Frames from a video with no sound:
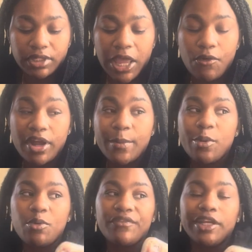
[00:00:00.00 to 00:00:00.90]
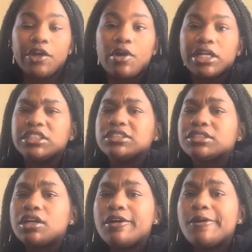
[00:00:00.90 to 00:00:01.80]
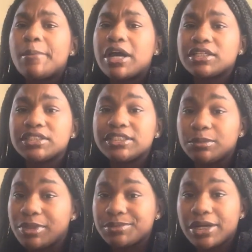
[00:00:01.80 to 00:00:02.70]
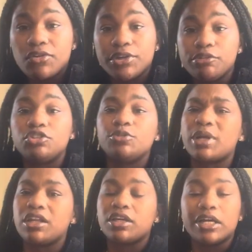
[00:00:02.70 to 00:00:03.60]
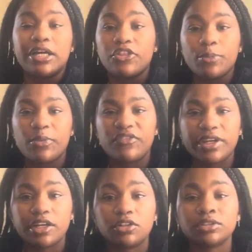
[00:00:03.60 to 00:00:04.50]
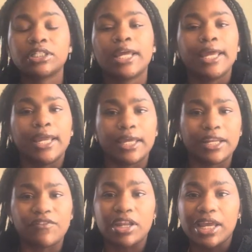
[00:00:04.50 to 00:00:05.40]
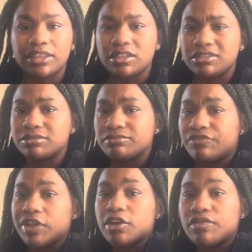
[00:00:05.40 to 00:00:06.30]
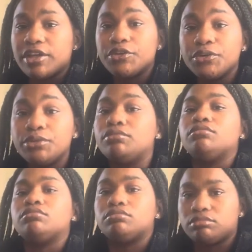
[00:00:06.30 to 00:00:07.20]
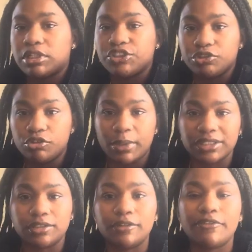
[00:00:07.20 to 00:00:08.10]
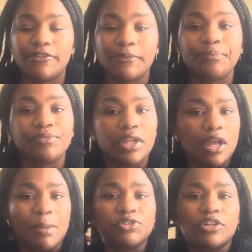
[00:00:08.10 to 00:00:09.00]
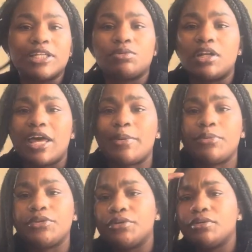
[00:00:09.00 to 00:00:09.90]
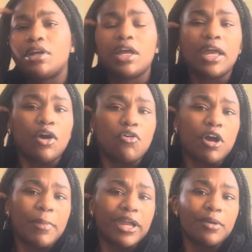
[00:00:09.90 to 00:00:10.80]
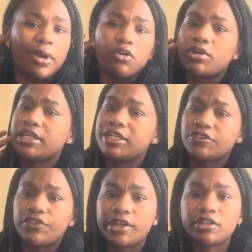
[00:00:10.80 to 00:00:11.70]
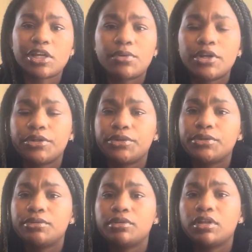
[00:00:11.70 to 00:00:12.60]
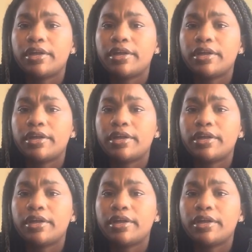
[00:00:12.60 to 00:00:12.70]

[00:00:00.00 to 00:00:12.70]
How do I come up with video ideas? Honestly, sometimes I go on YouTube and I look at other people's videos, and if I like the video they do, I just do it myself. I'm sure that's what a lot of people do. Or I make up my own ideas for videos I want to do.